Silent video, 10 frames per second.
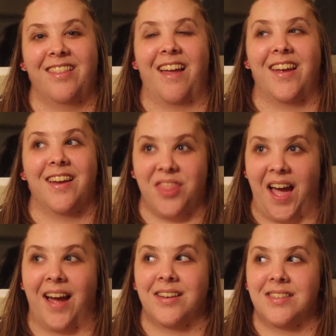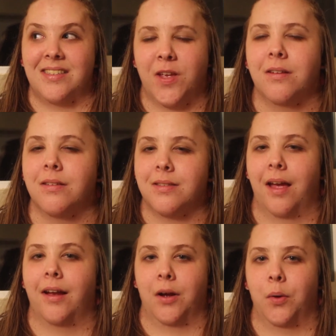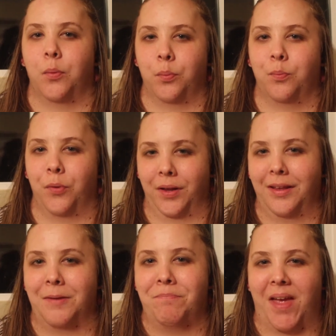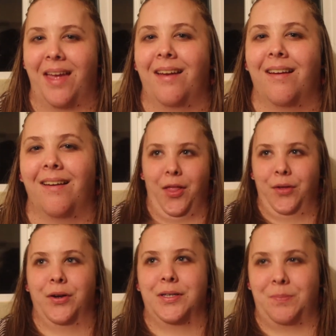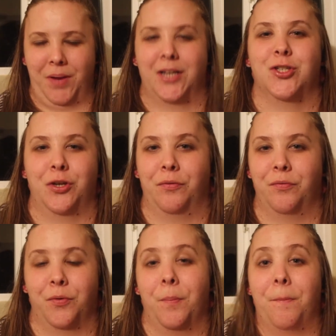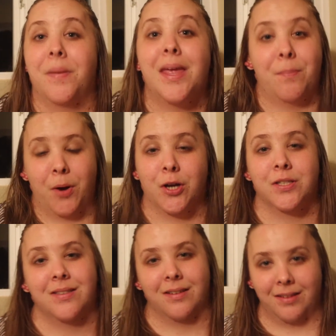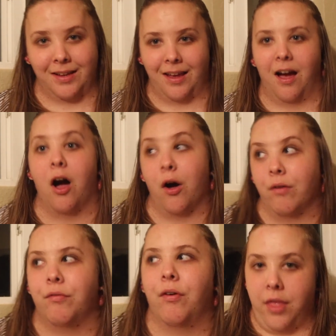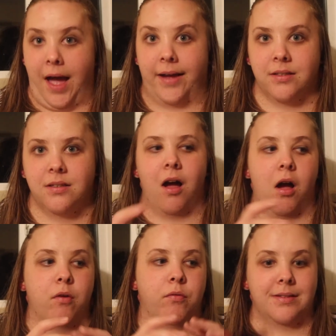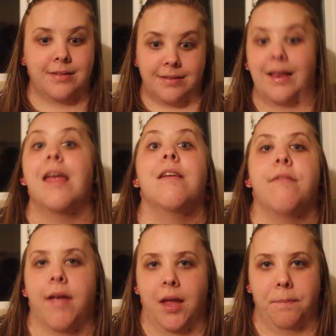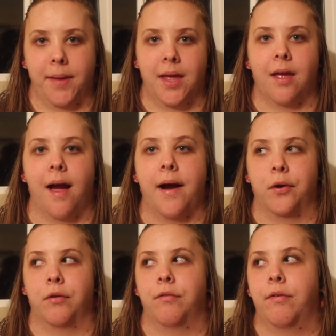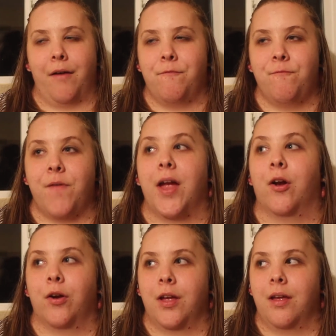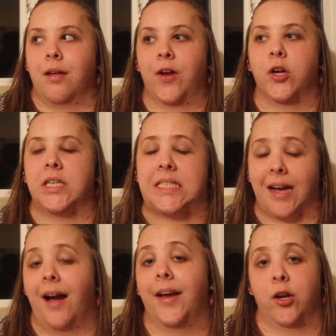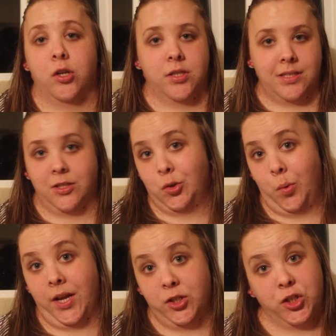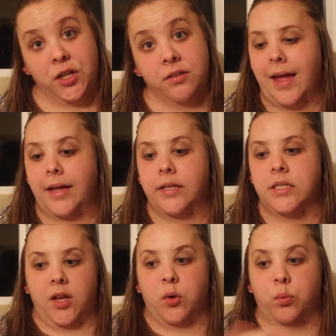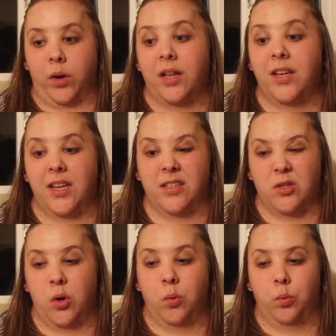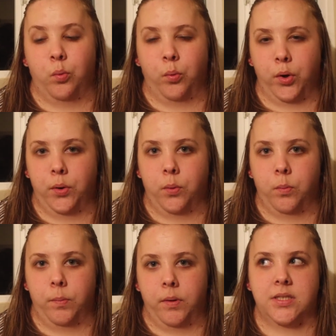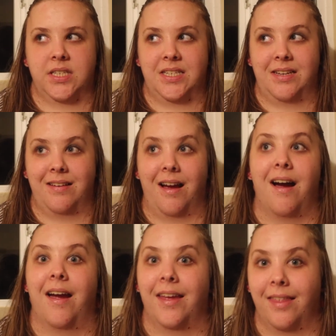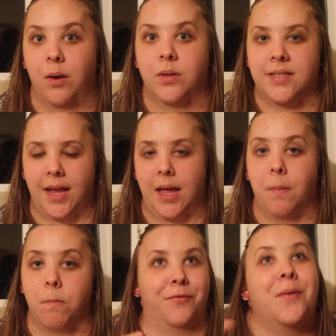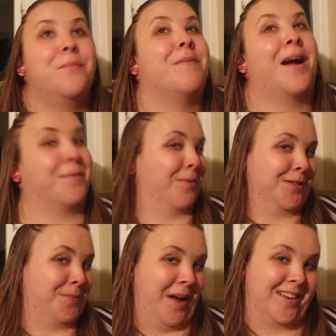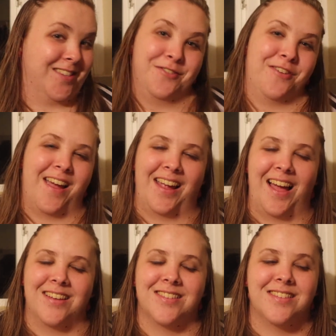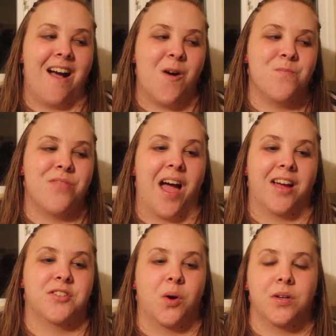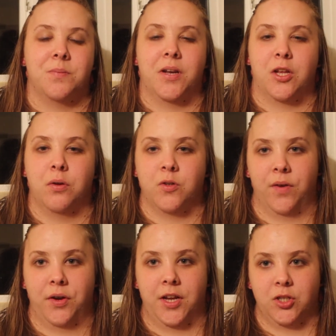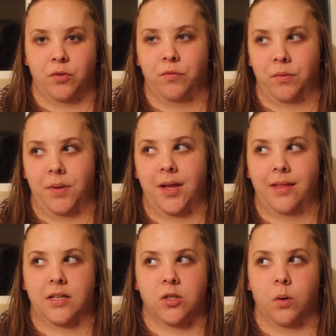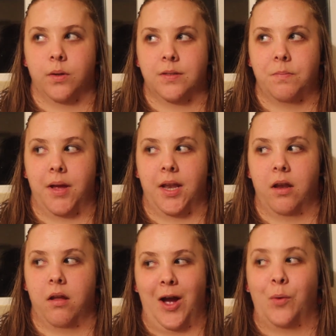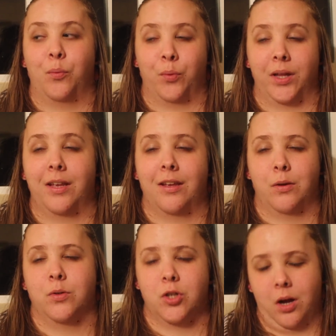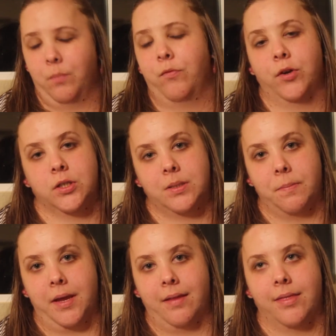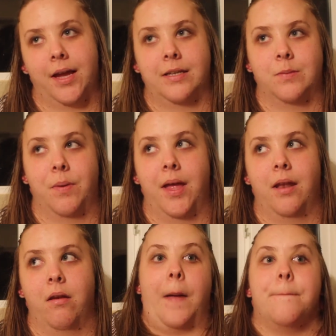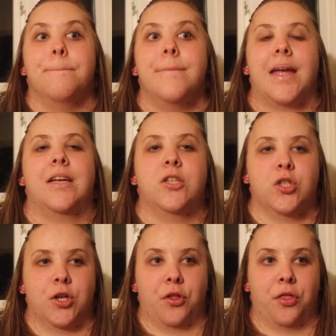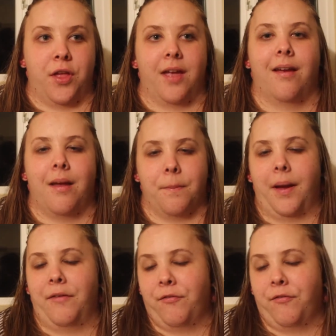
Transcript: Like, that feels like a really big other depiction for me personally of that, of saving me out of a very, very dire situation. And there really is no room to deny that was him, from my perspective, I guess. That has always been a huge foundation for me, and that's always been a really huge comfort to me. That has been a major thing in my